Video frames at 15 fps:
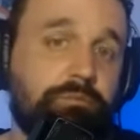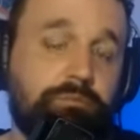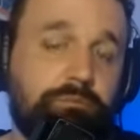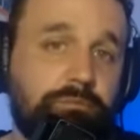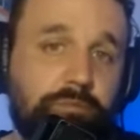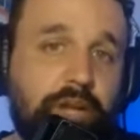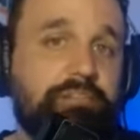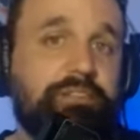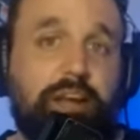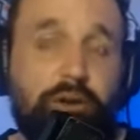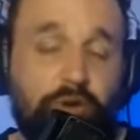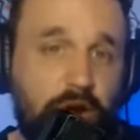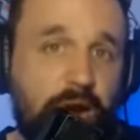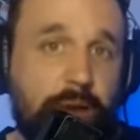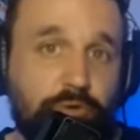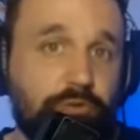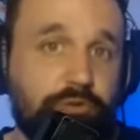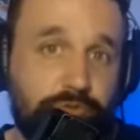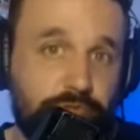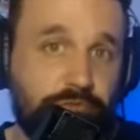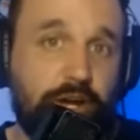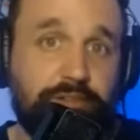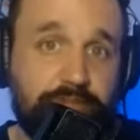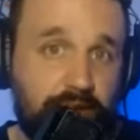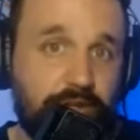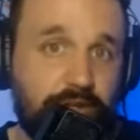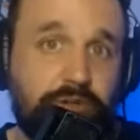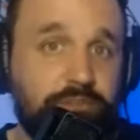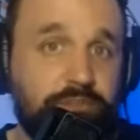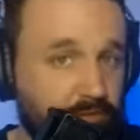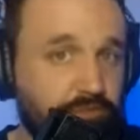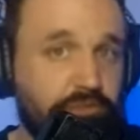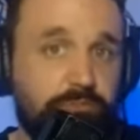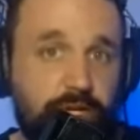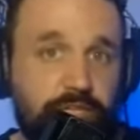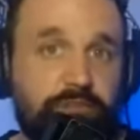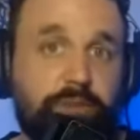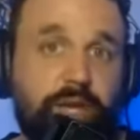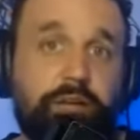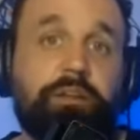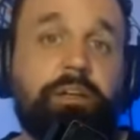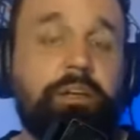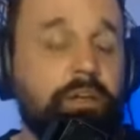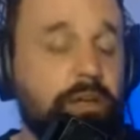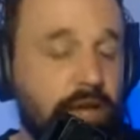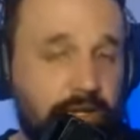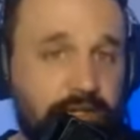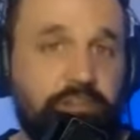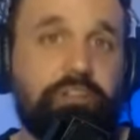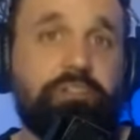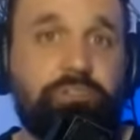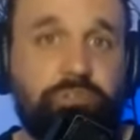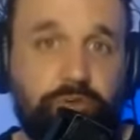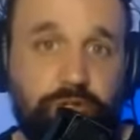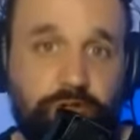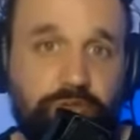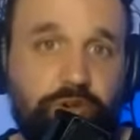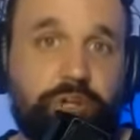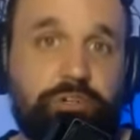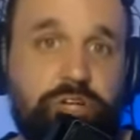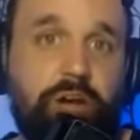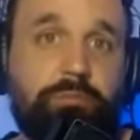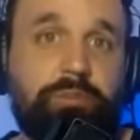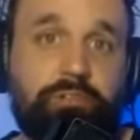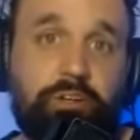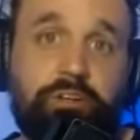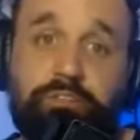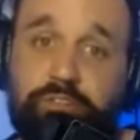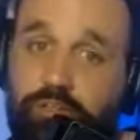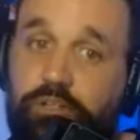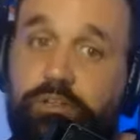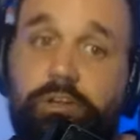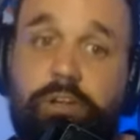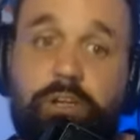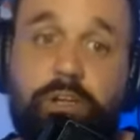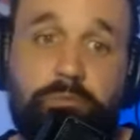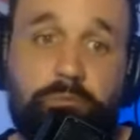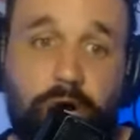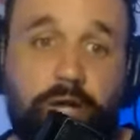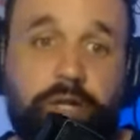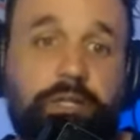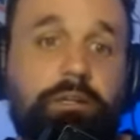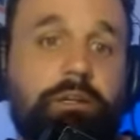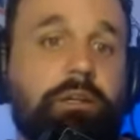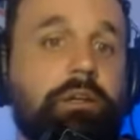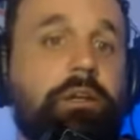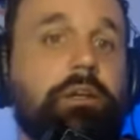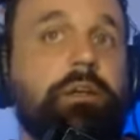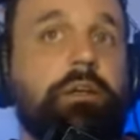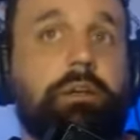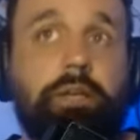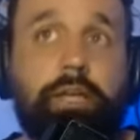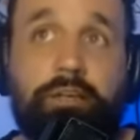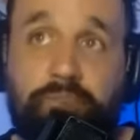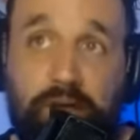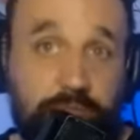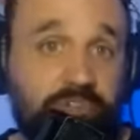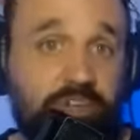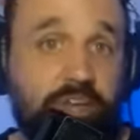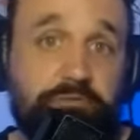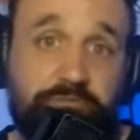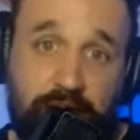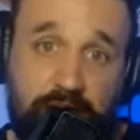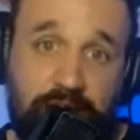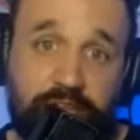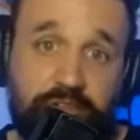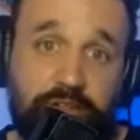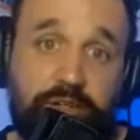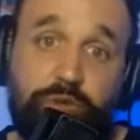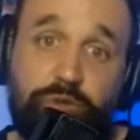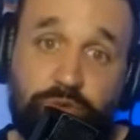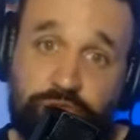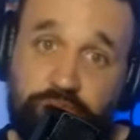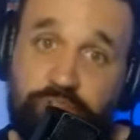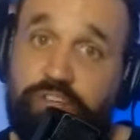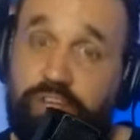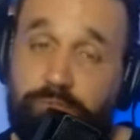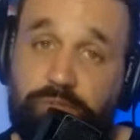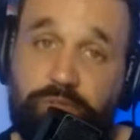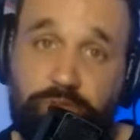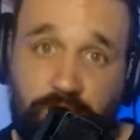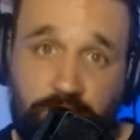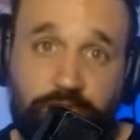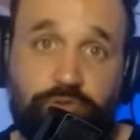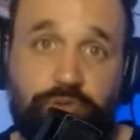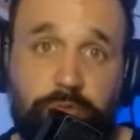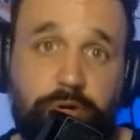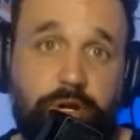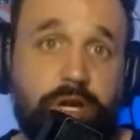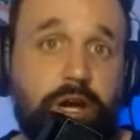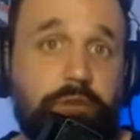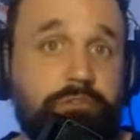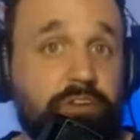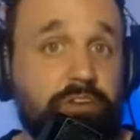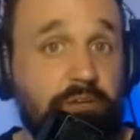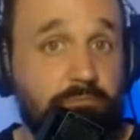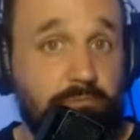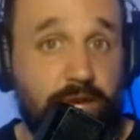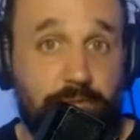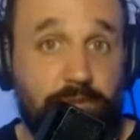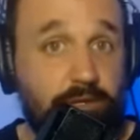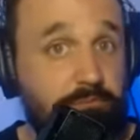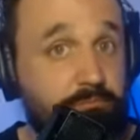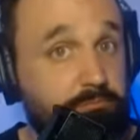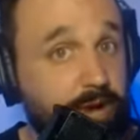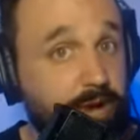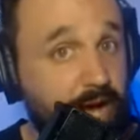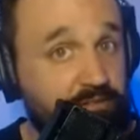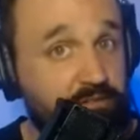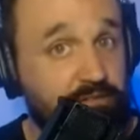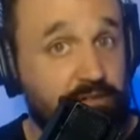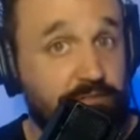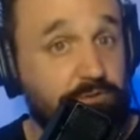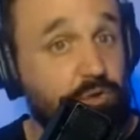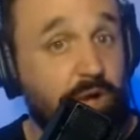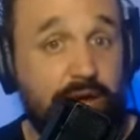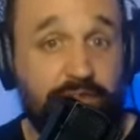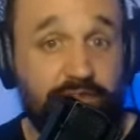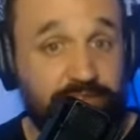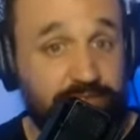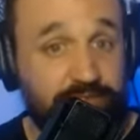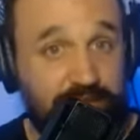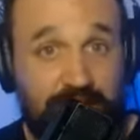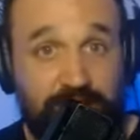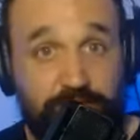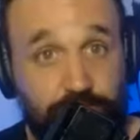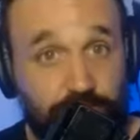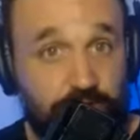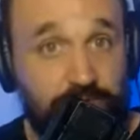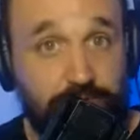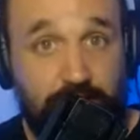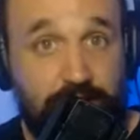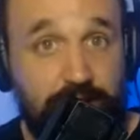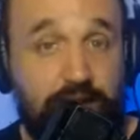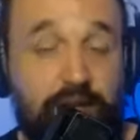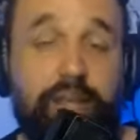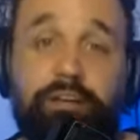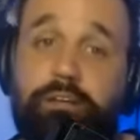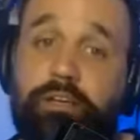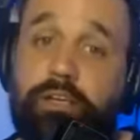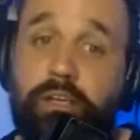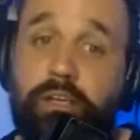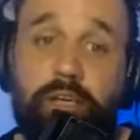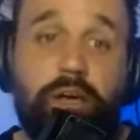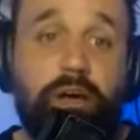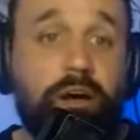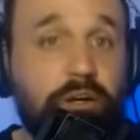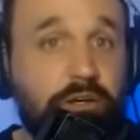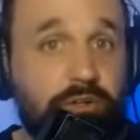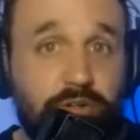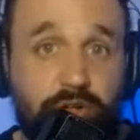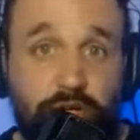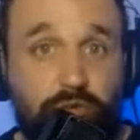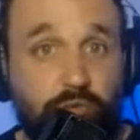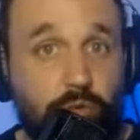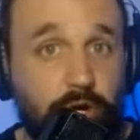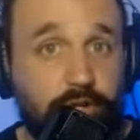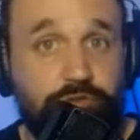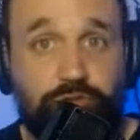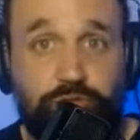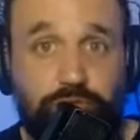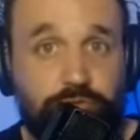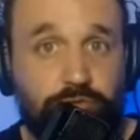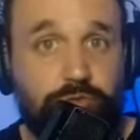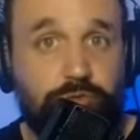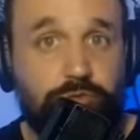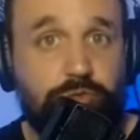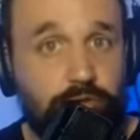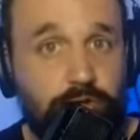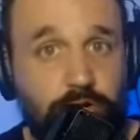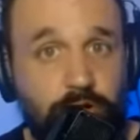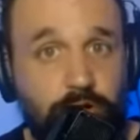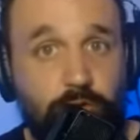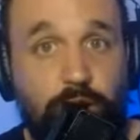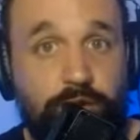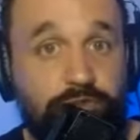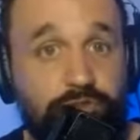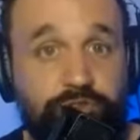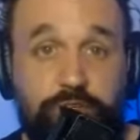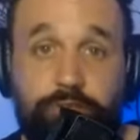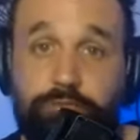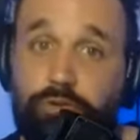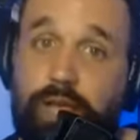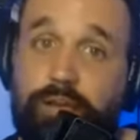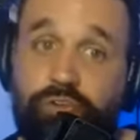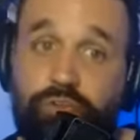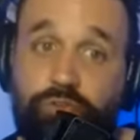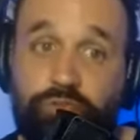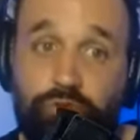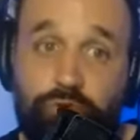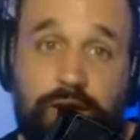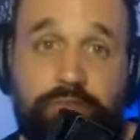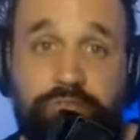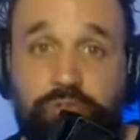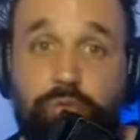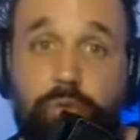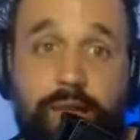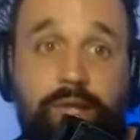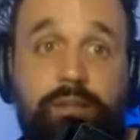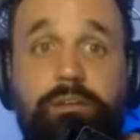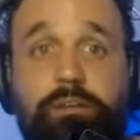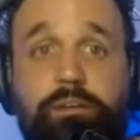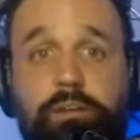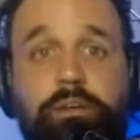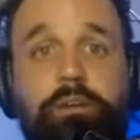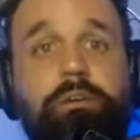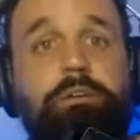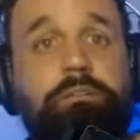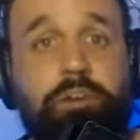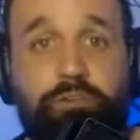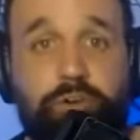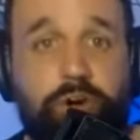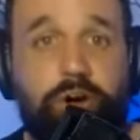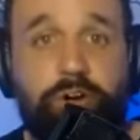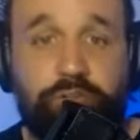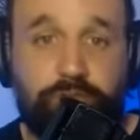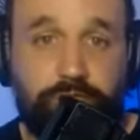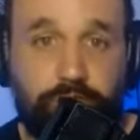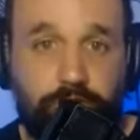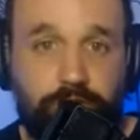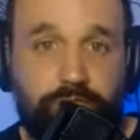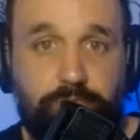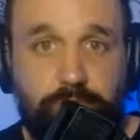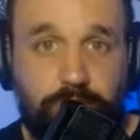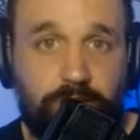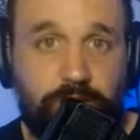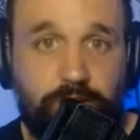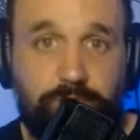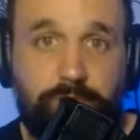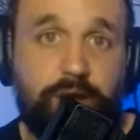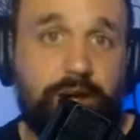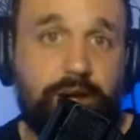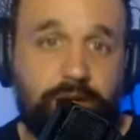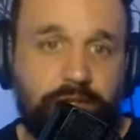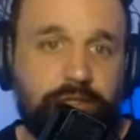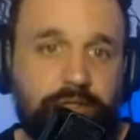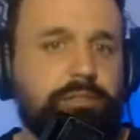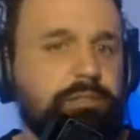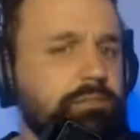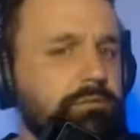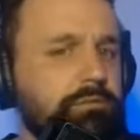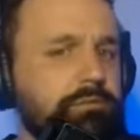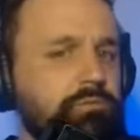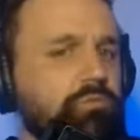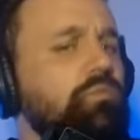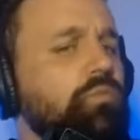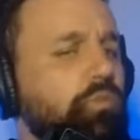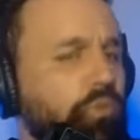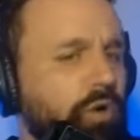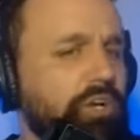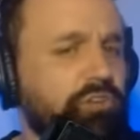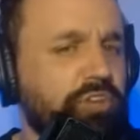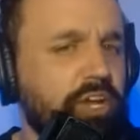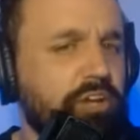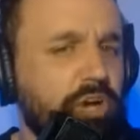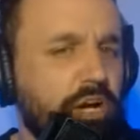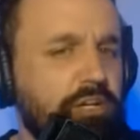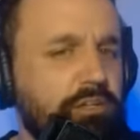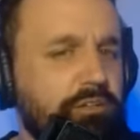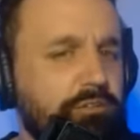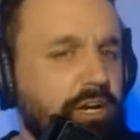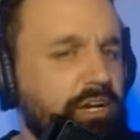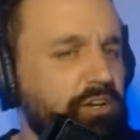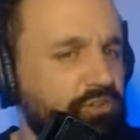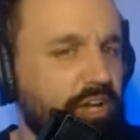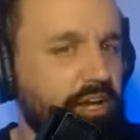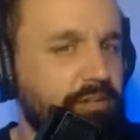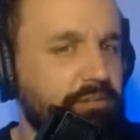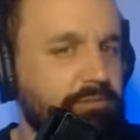Not sour apples to Ryan Tannehill, because I respect the man and I think he's doing a great job in Tennessee. But if I'm saying fantasy, who's going to take me into the playoffs and maybe past, if you have a stacked running back line, a good 1-2 wide receiver, and you do have to wait, Derek Carr is a very what did you say, Johnny? How do you say it?